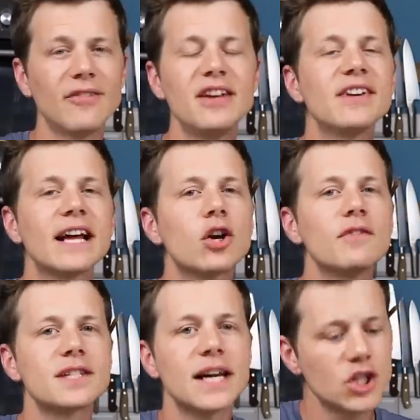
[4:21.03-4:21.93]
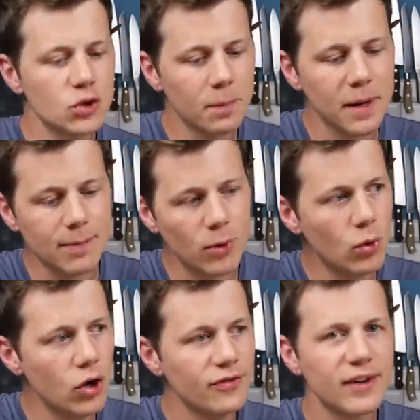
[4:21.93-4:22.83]
I've even had conversations with
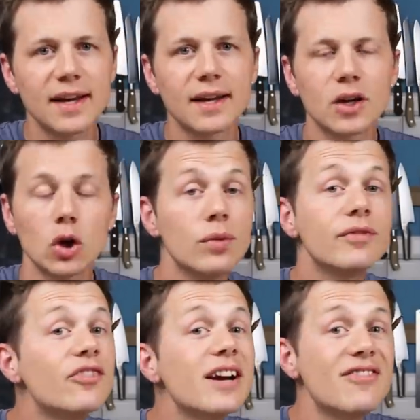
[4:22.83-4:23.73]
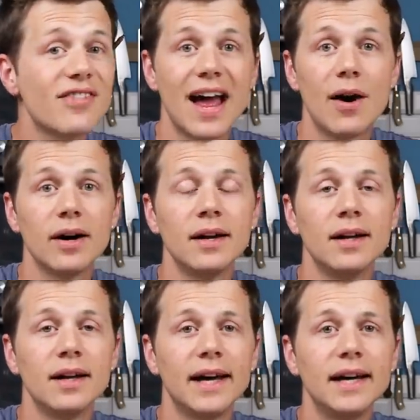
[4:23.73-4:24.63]
people who think gluten-free flour
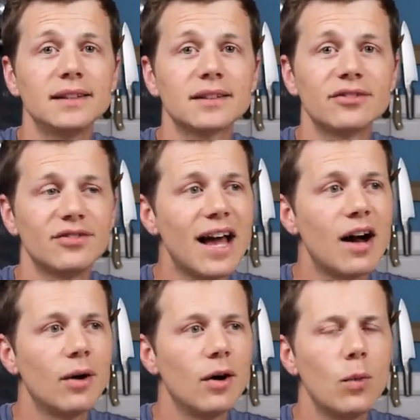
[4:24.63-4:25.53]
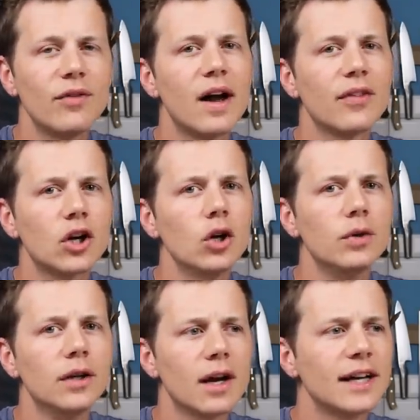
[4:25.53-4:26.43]
is flour without the
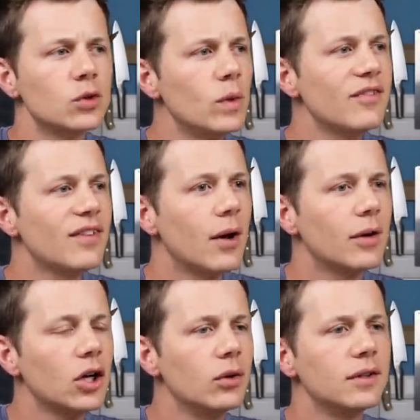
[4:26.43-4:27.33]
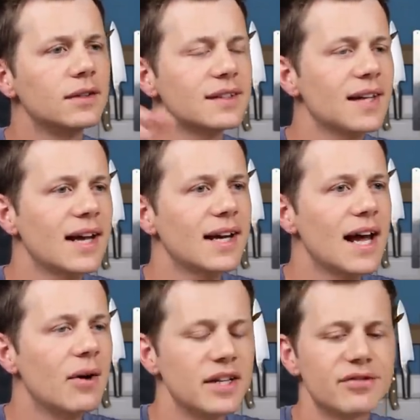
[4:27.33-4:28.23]
gluten, like it's wheat flour, the gluten taken out.